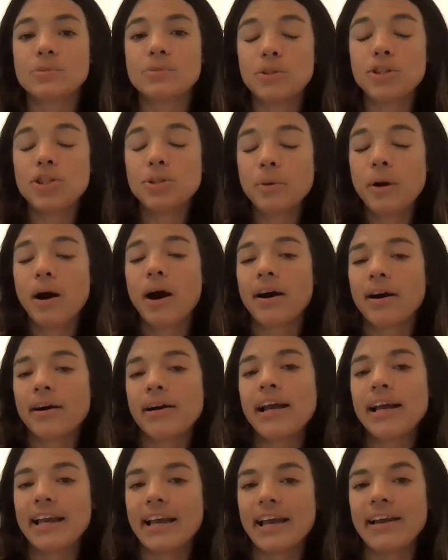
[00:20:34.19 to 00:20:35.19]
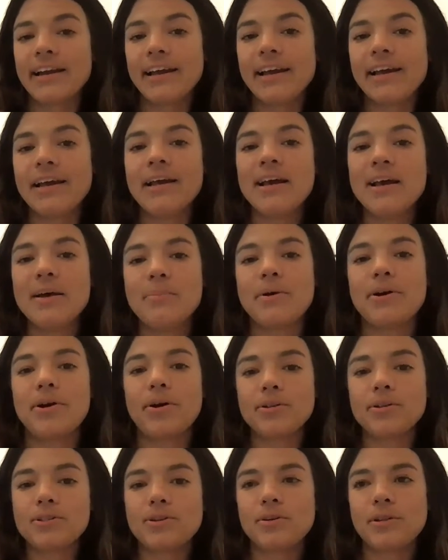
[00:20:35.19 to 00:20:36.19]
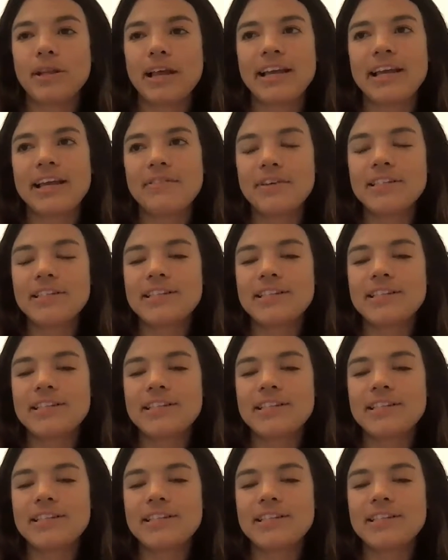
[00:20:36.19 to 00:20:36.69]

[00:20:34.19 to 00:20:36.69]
which you are, and I get it, but also Boring, like give though.